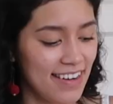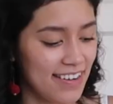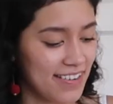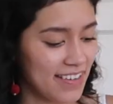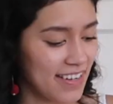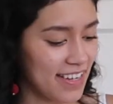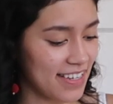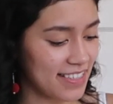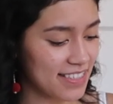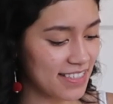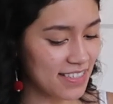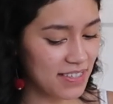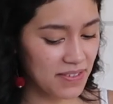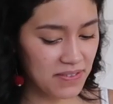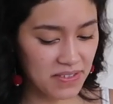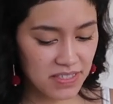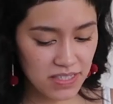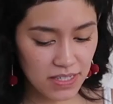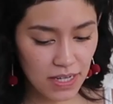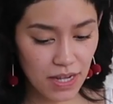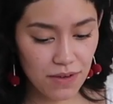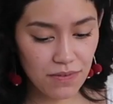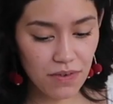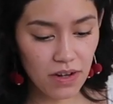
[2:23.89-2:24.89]
Okay, so
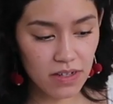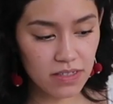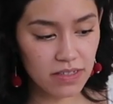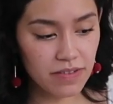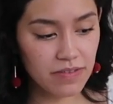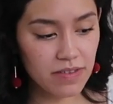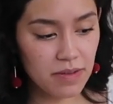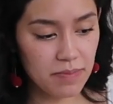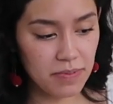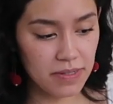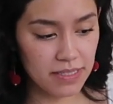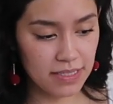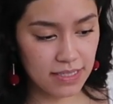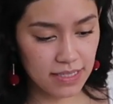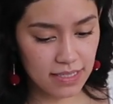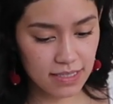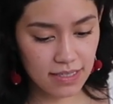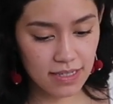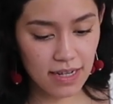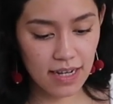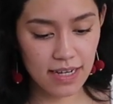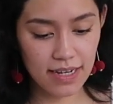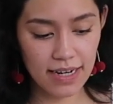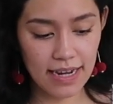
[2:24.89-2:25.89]
once you have all of the pieces
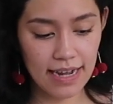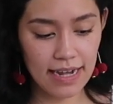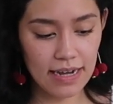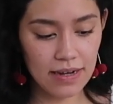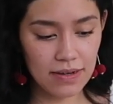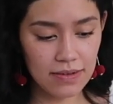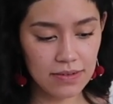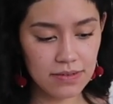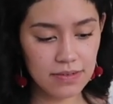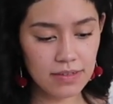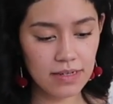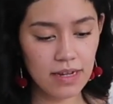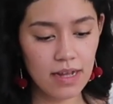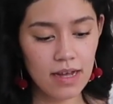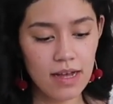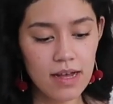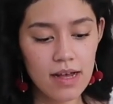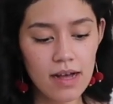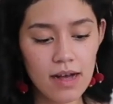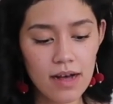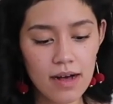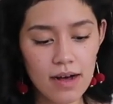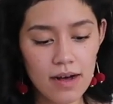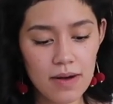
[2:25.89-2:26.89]
cut out,
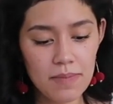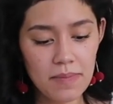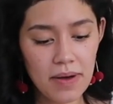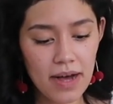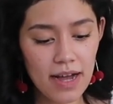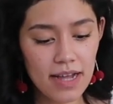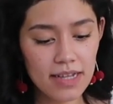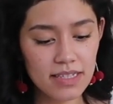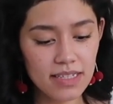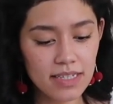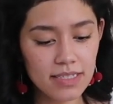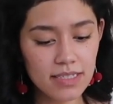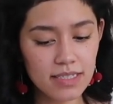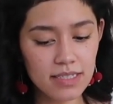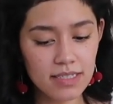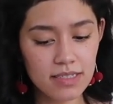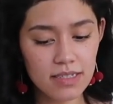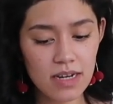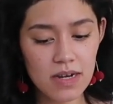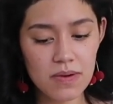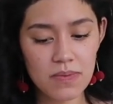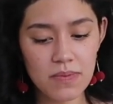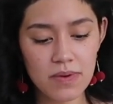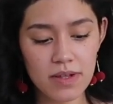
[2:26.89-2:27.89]
I like to
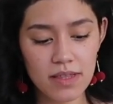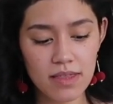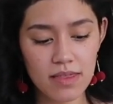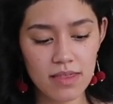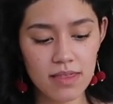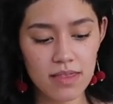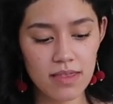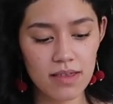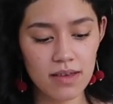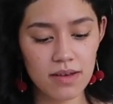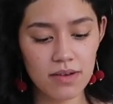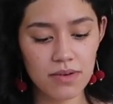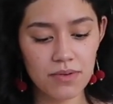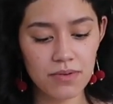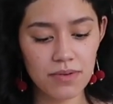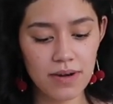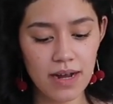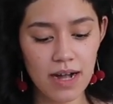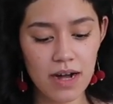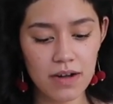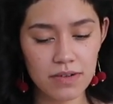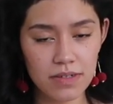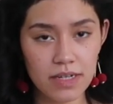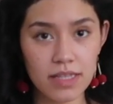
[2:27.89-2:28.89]
start with the
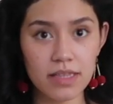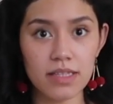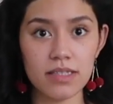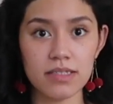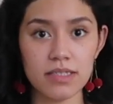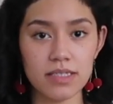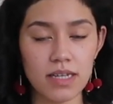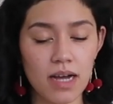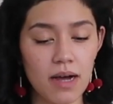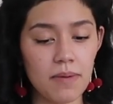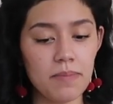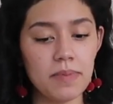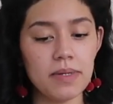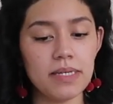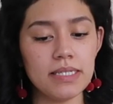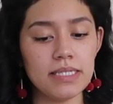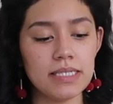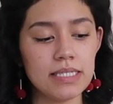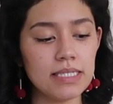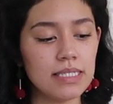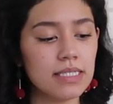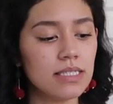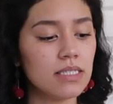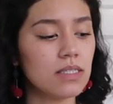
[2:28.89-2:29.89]
crown and the top
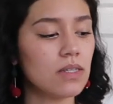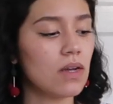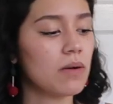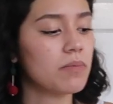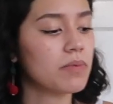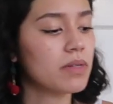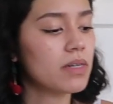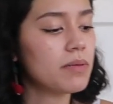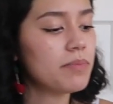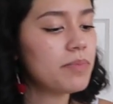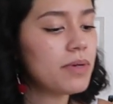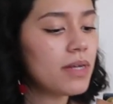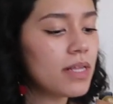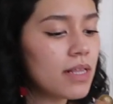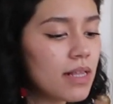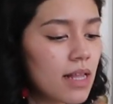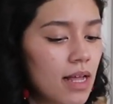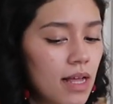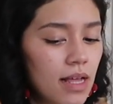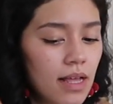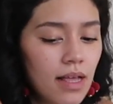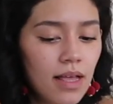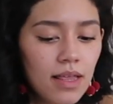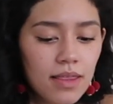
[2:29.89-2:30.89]
pieces. So I'm gonna put
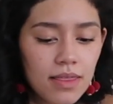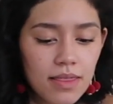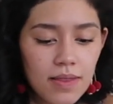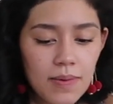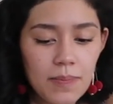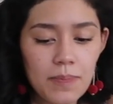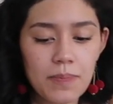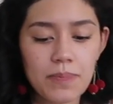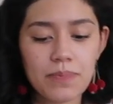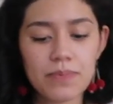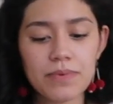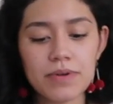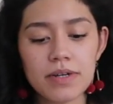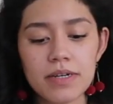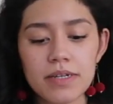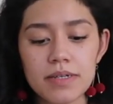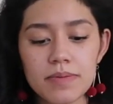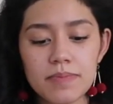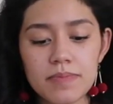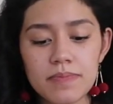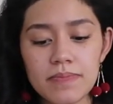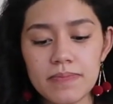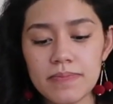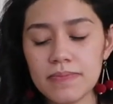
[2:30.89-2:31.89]
the
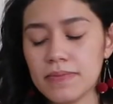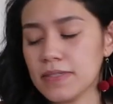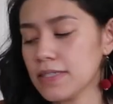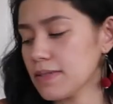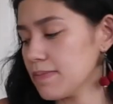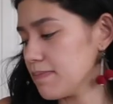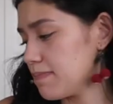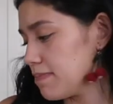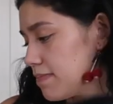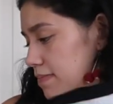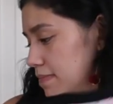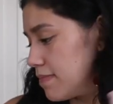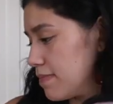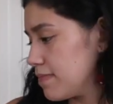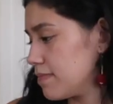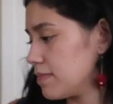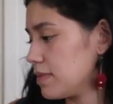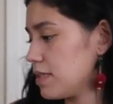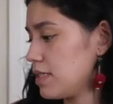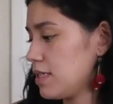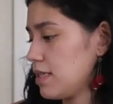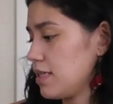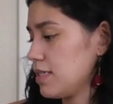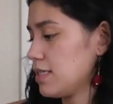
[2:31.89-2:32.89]
brims
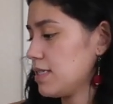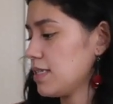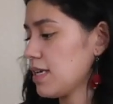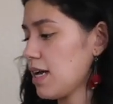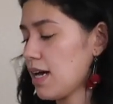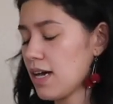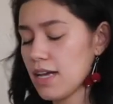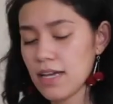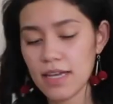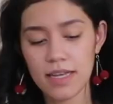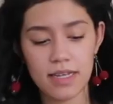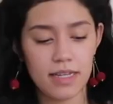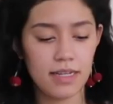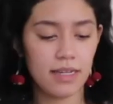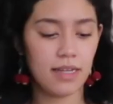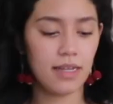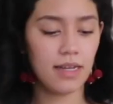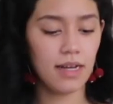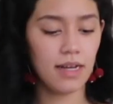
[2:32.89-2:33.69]
to the side.